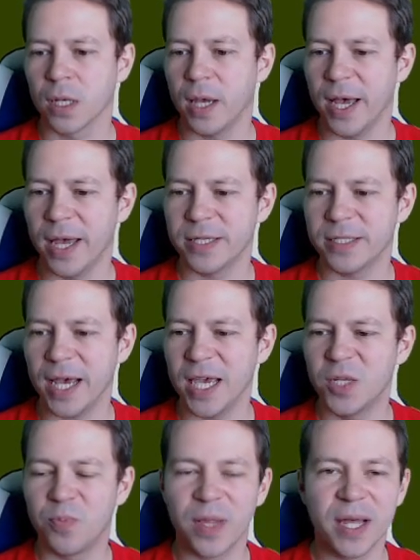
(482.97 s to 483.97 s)
And
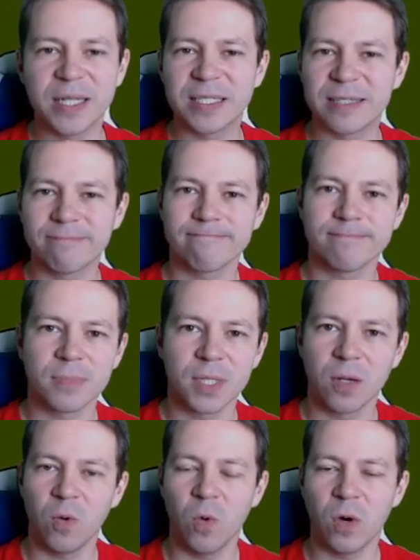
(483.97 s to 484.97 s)
8 plus,
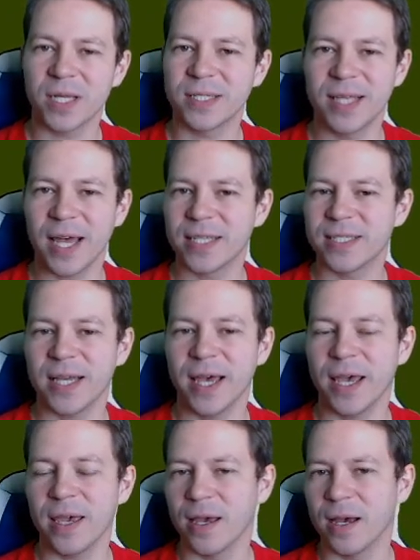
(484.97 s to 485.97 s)
what does that
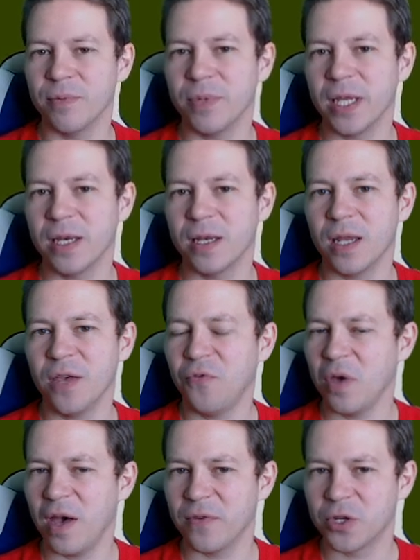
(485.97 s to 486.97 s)
say? I mean, if you
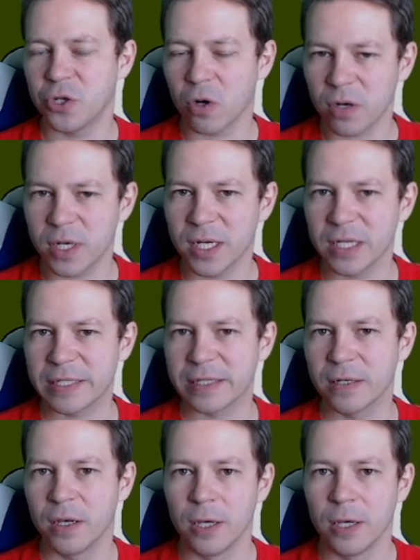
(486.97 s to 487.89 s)
have a shortness,